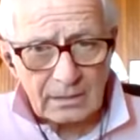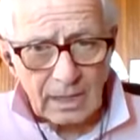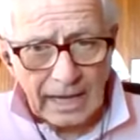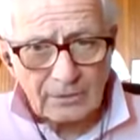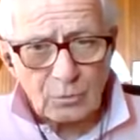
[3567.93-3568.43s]

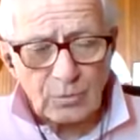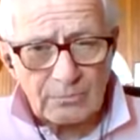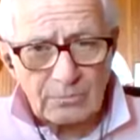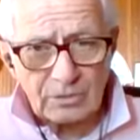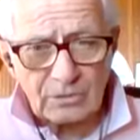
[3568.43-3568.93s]
How do we
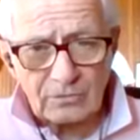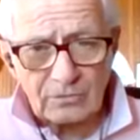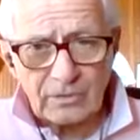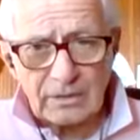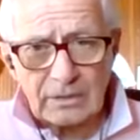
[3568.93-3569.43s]

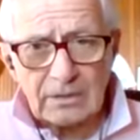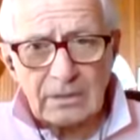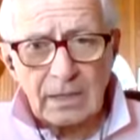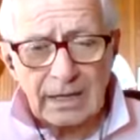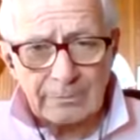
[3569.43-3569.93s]
move
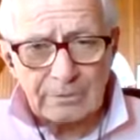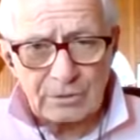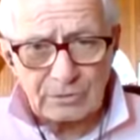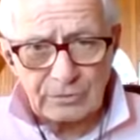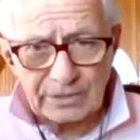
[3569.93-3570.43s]

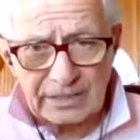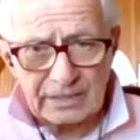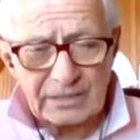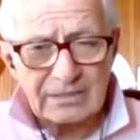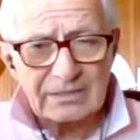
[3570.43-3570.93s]

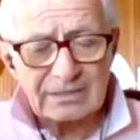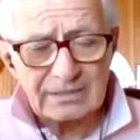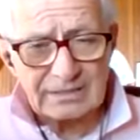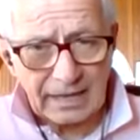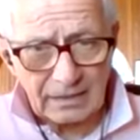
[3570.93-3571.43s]
opportunity to
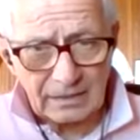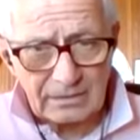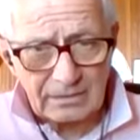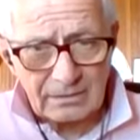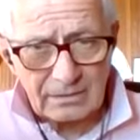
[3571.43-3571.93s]
talent?